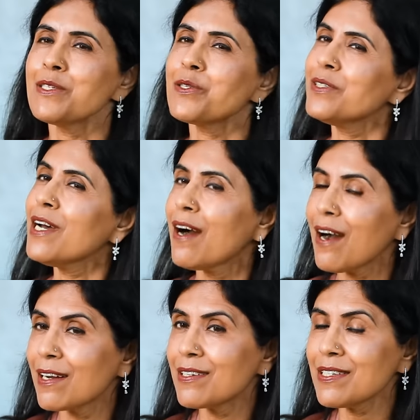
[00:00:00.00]
So the
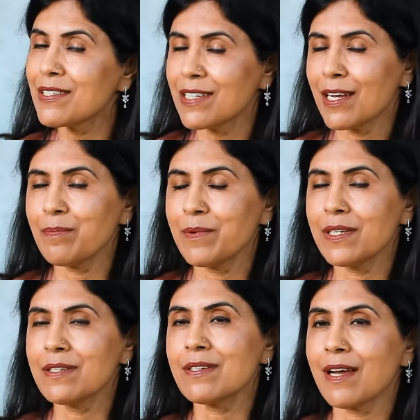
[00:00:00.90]
hardest step
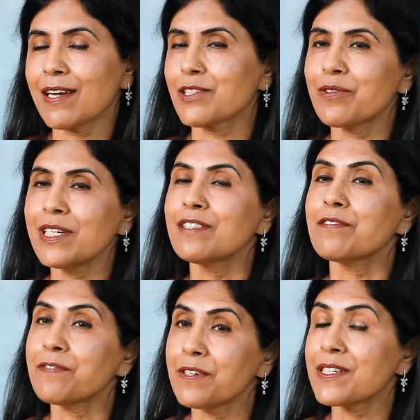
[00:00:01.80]
is actually the
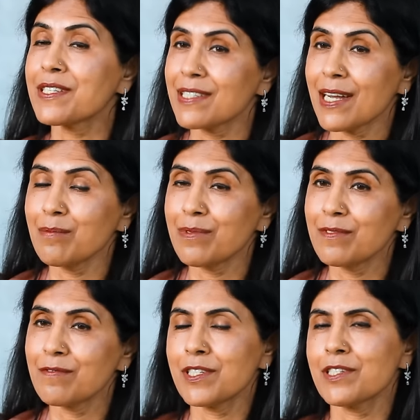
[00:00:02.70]
first step,
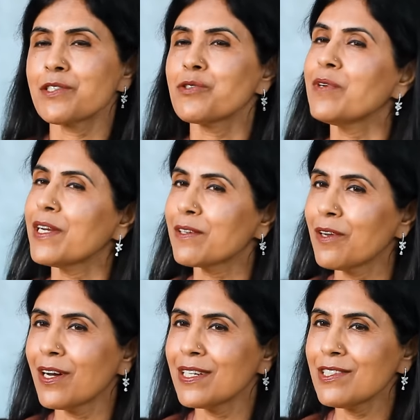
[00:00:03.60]
which is to
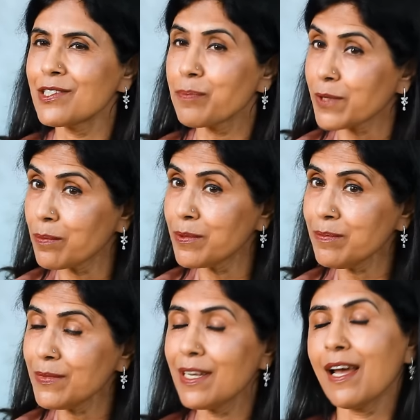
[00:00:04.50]
acknowledge the
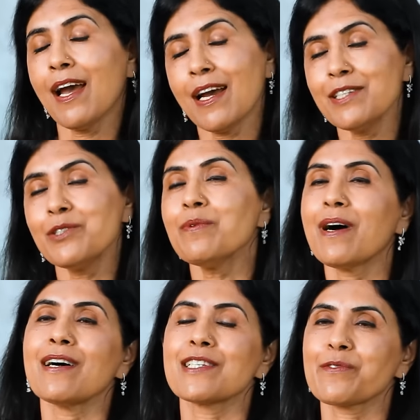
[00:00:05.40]
problem and to
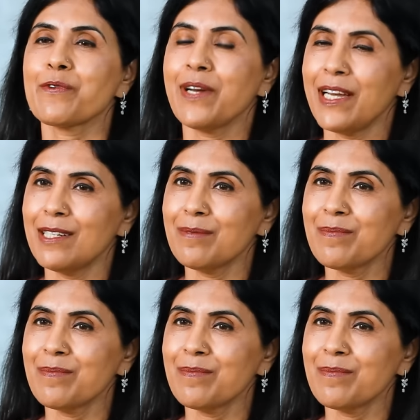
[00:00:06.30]
ask for help.